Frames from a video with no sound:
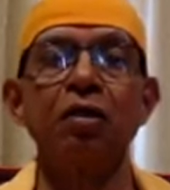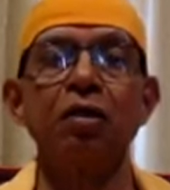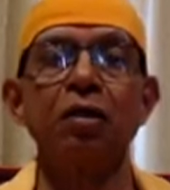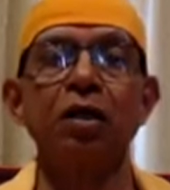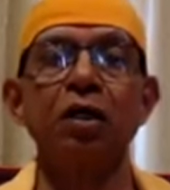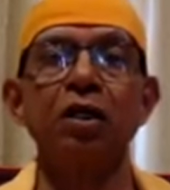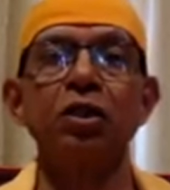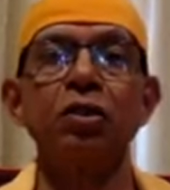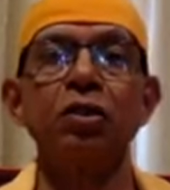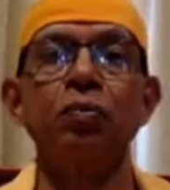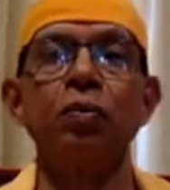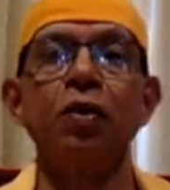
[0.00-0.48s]

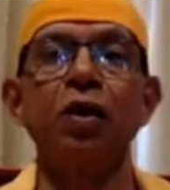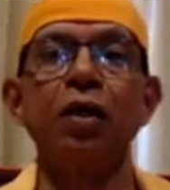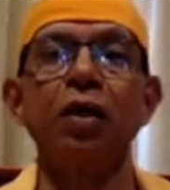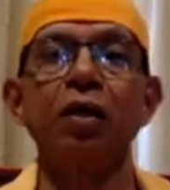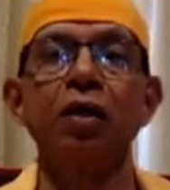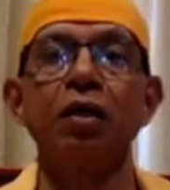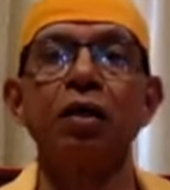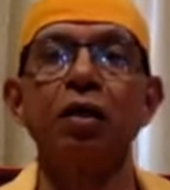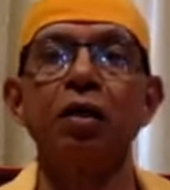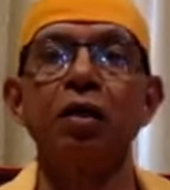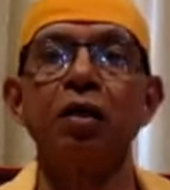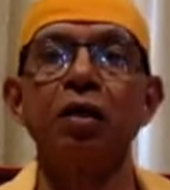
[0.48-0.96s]
That is
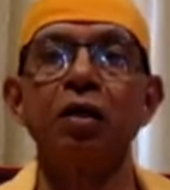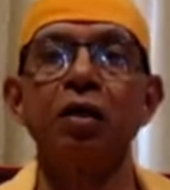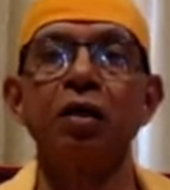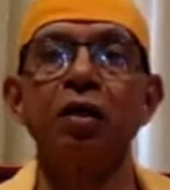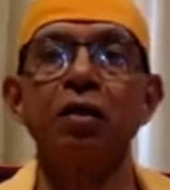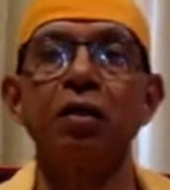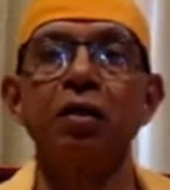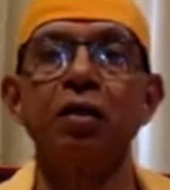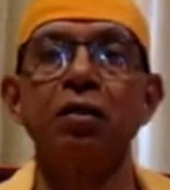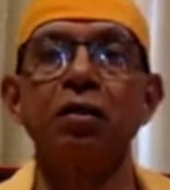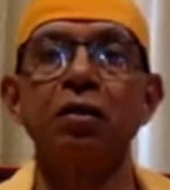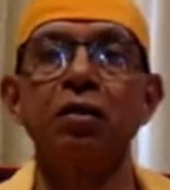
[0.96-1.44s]
why
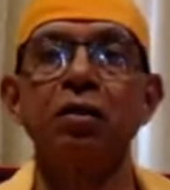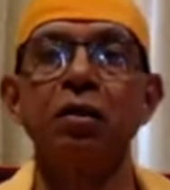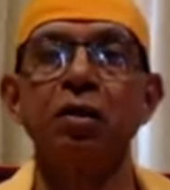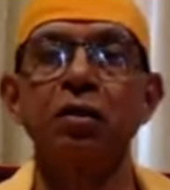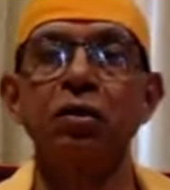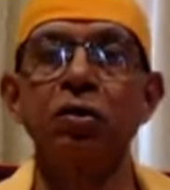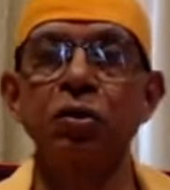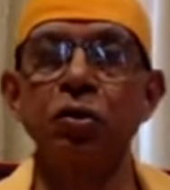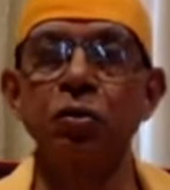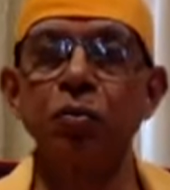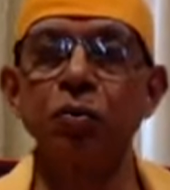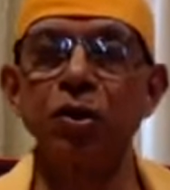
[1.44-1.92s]
there
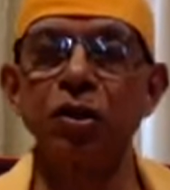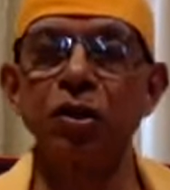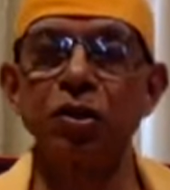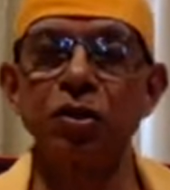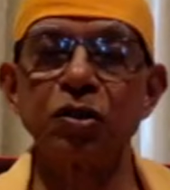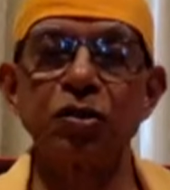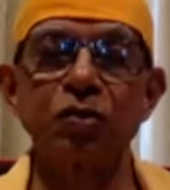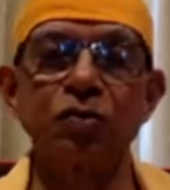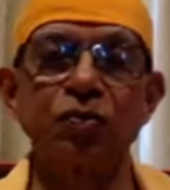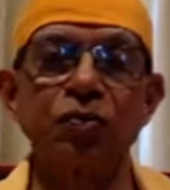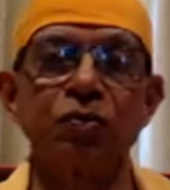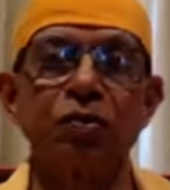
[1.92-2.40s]
is so
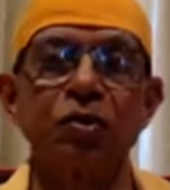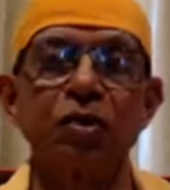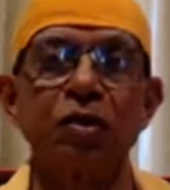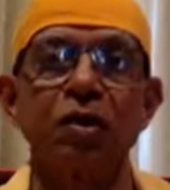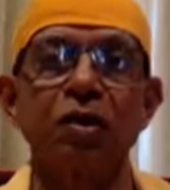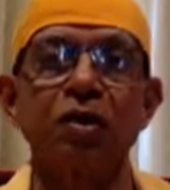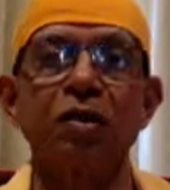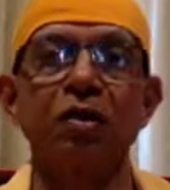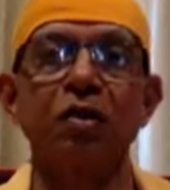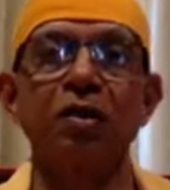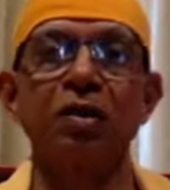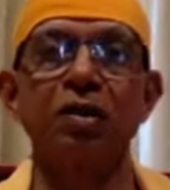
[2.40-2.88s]
much of
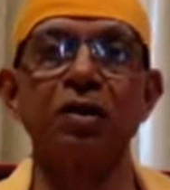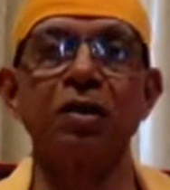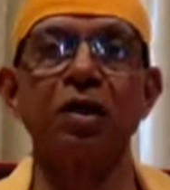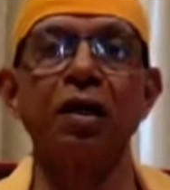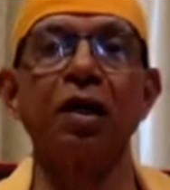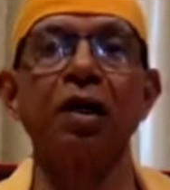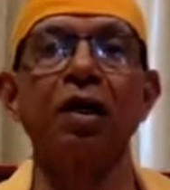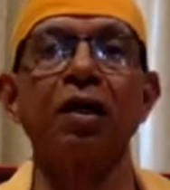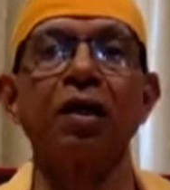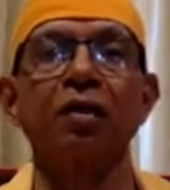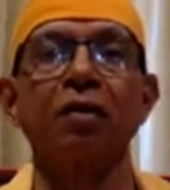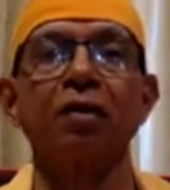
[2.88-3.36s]

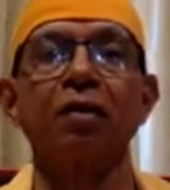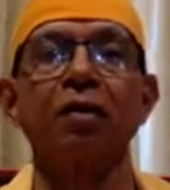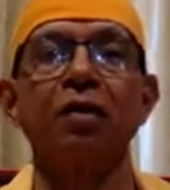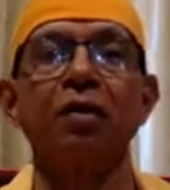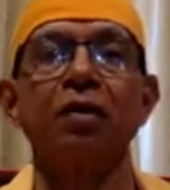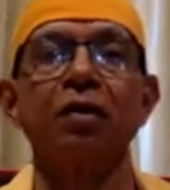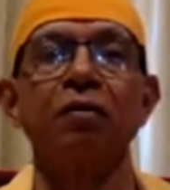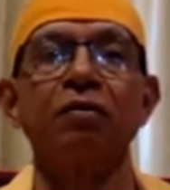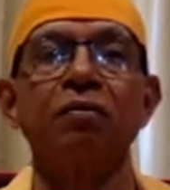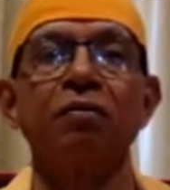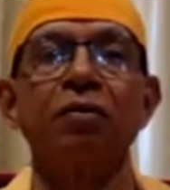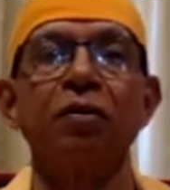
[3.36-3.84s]
desire
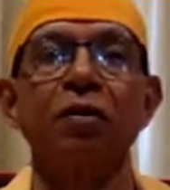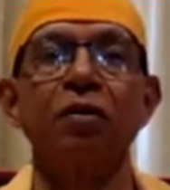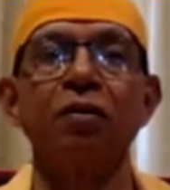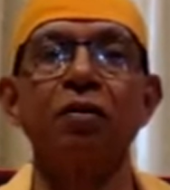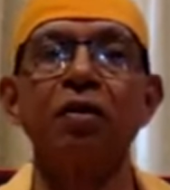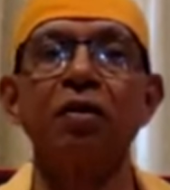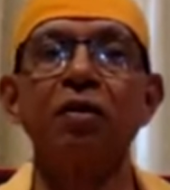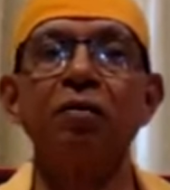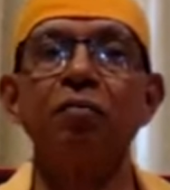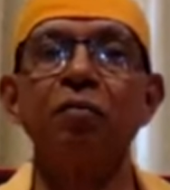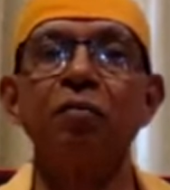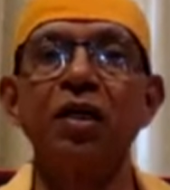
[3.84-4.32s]
for
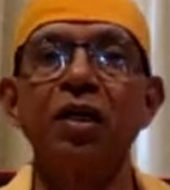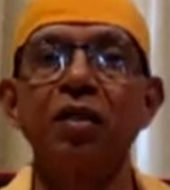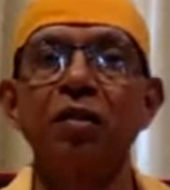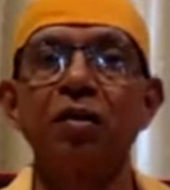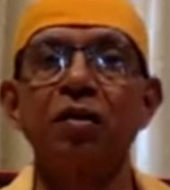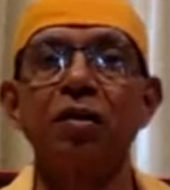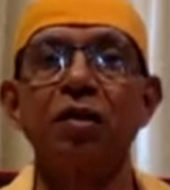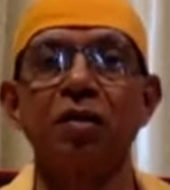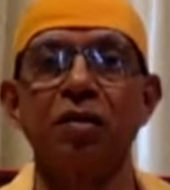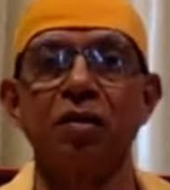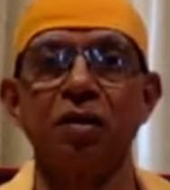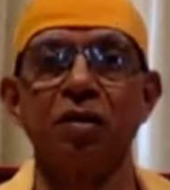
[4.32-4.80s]

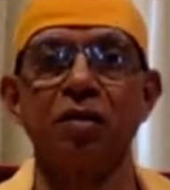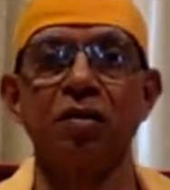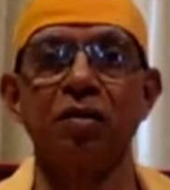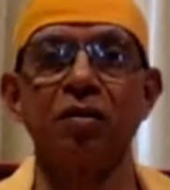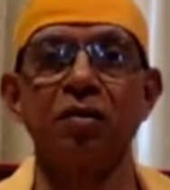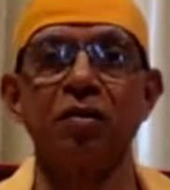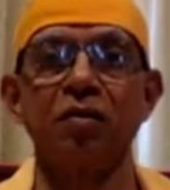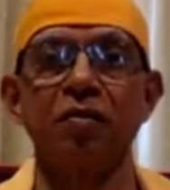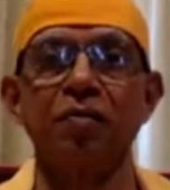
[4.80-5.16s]
meditation.